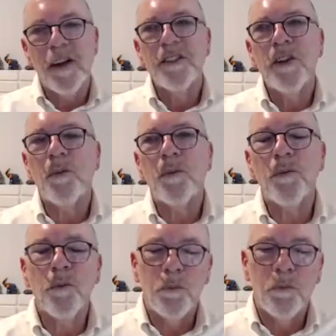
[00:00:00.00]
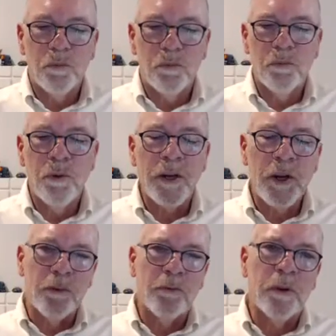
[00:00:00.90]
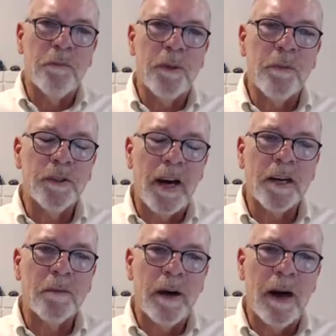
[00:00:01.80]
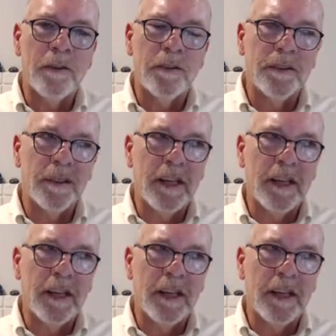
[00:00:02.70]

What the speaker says: So when people talk about